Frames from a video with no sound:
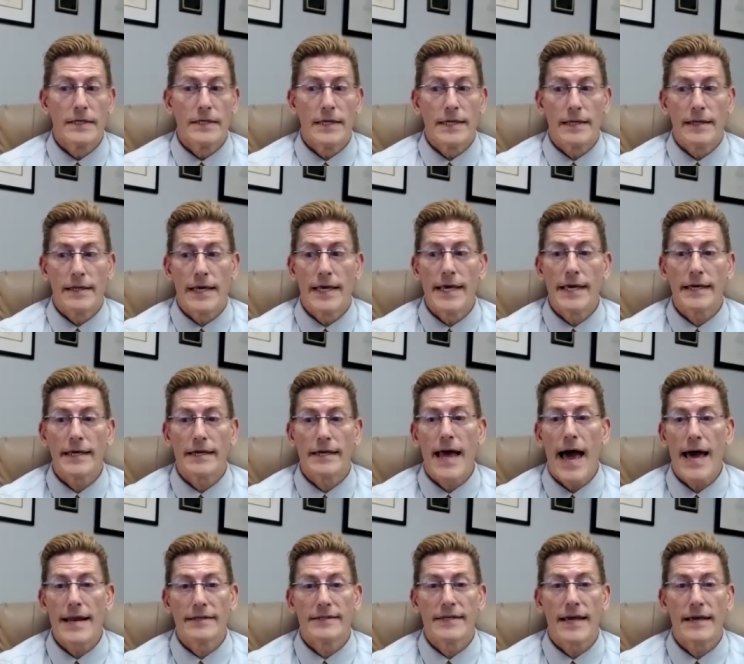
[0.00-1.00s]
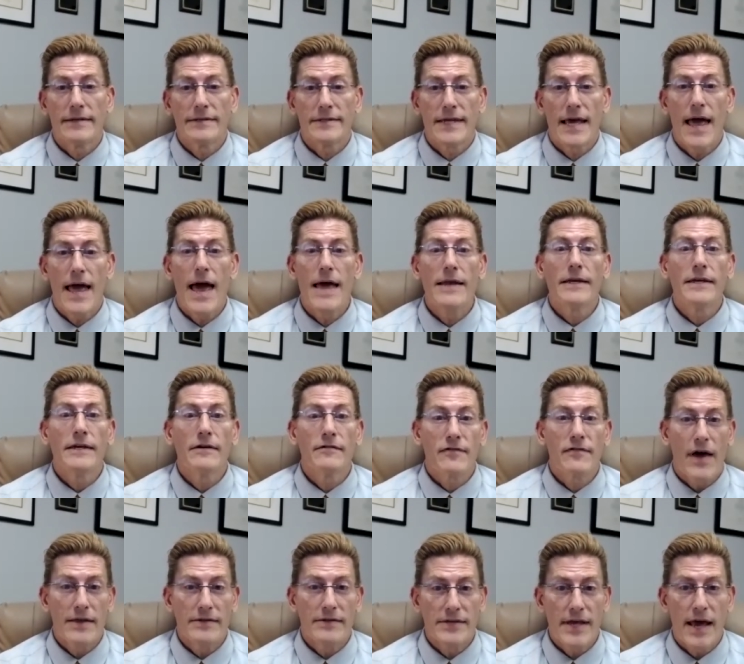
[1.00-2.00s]
he cannot attend any
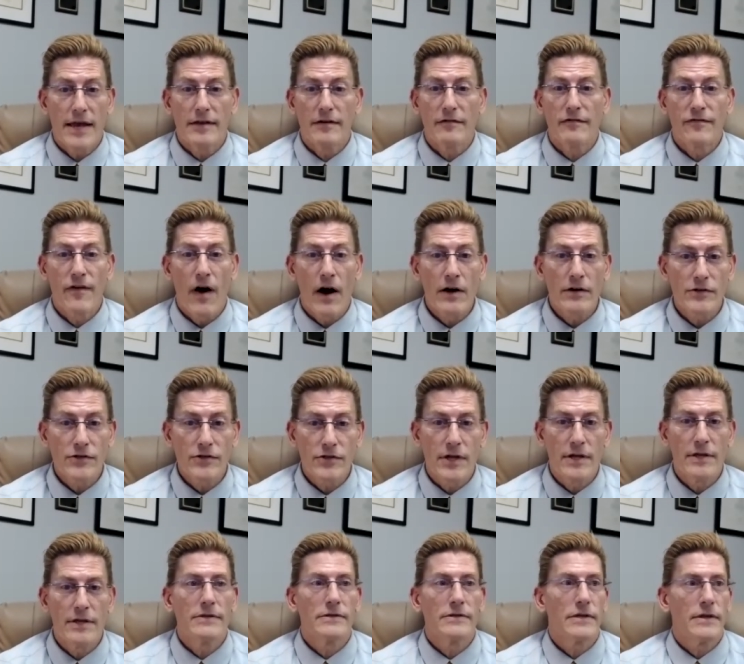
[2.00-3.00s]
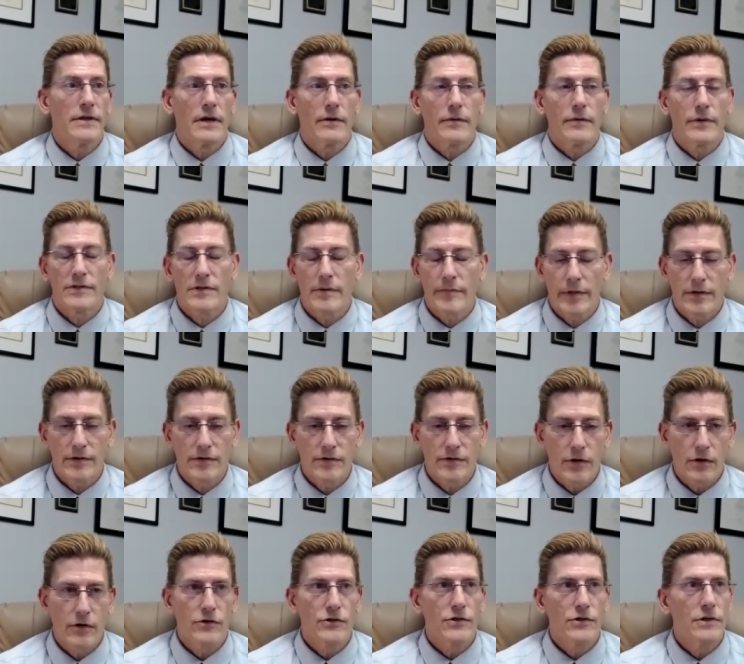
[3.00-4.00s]
events, any functions, and there were some
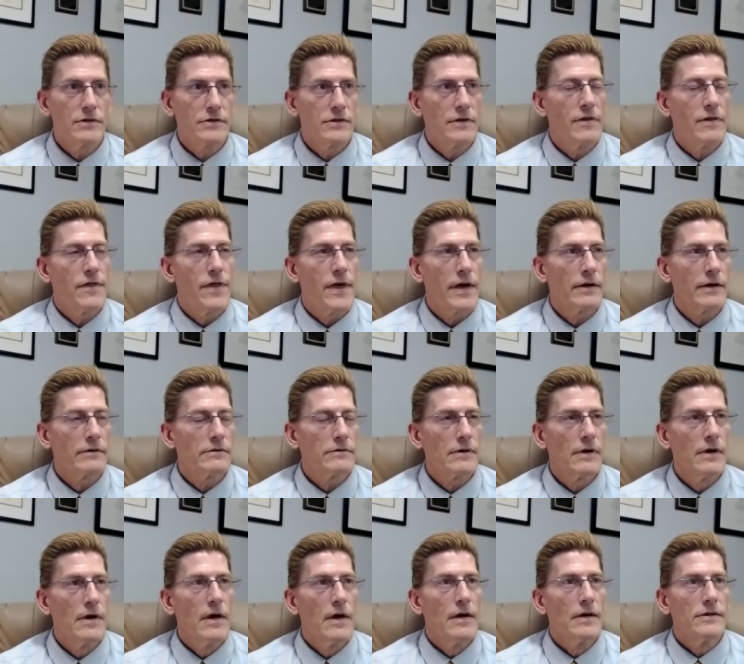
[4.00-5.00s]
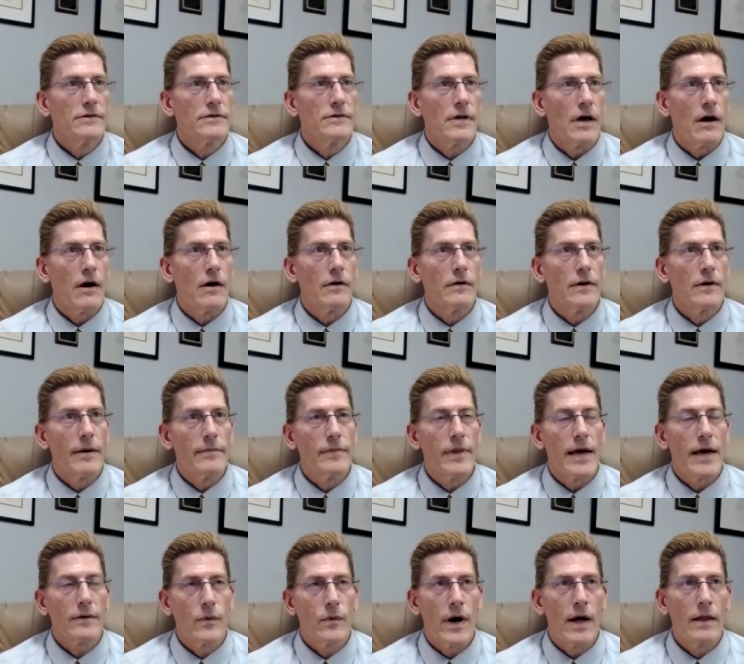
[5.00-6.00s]
excursions and things. So I'm
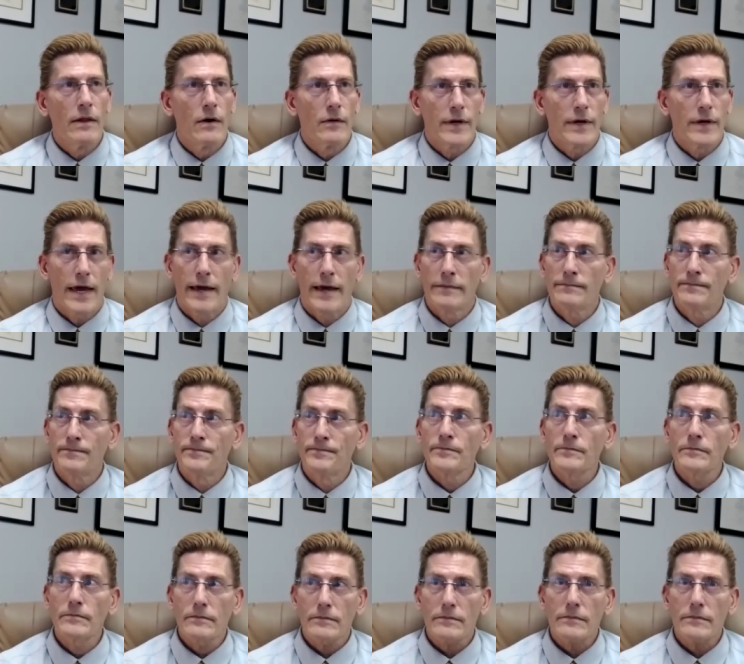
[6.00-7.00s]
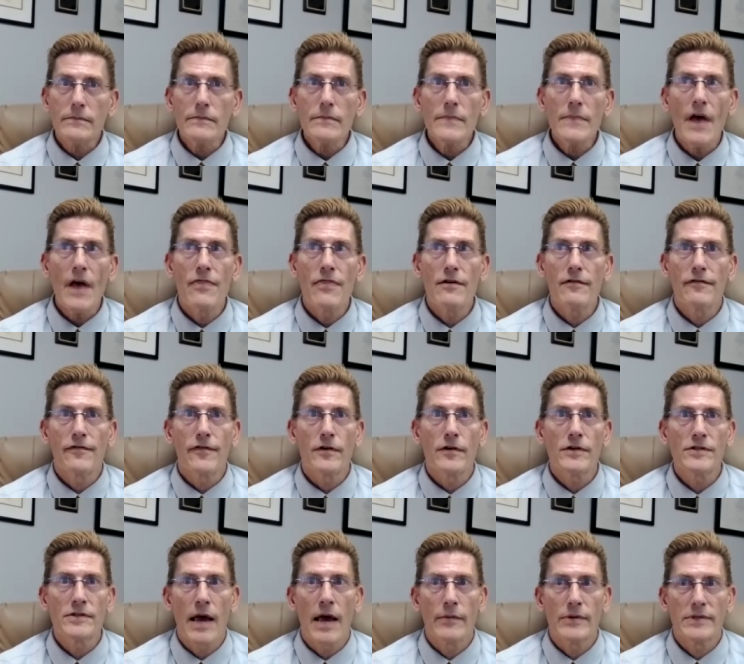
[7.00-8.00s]
like, well, okay. The
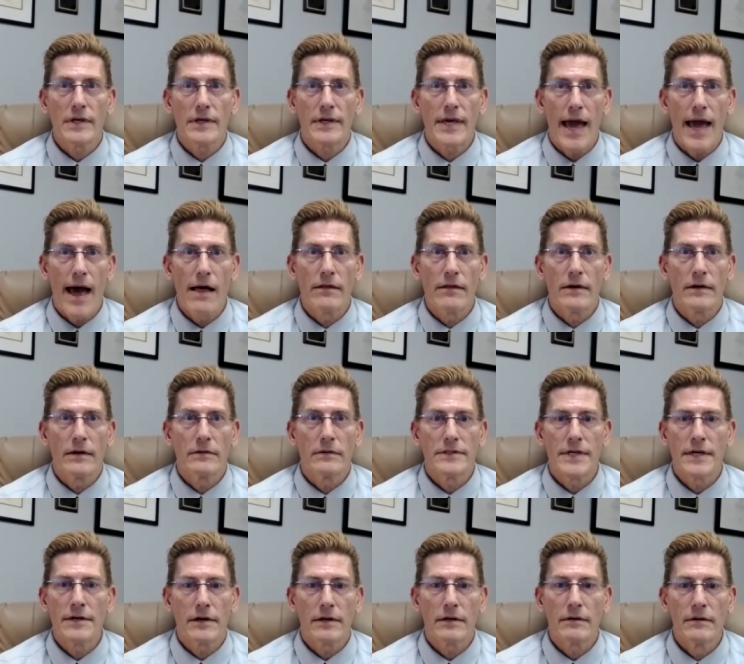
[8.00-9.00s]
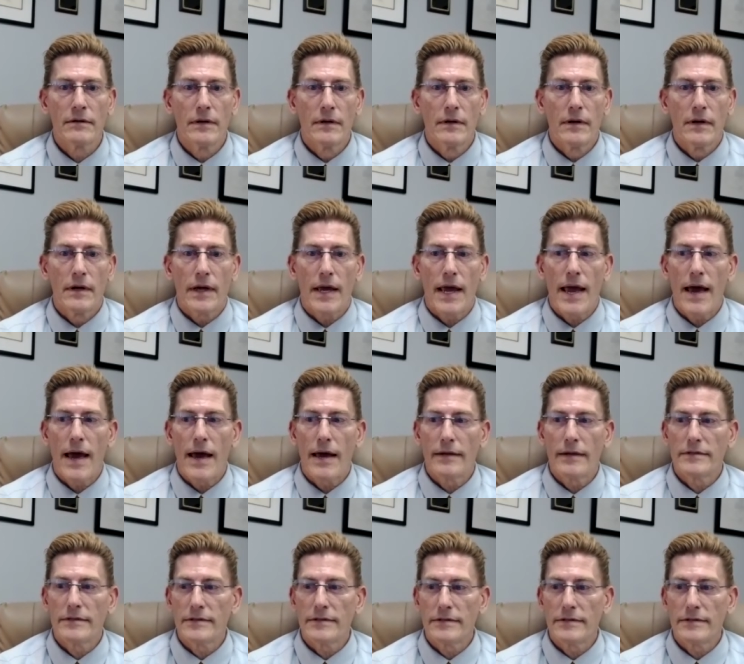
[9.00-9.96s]
first night was a gala dinner, and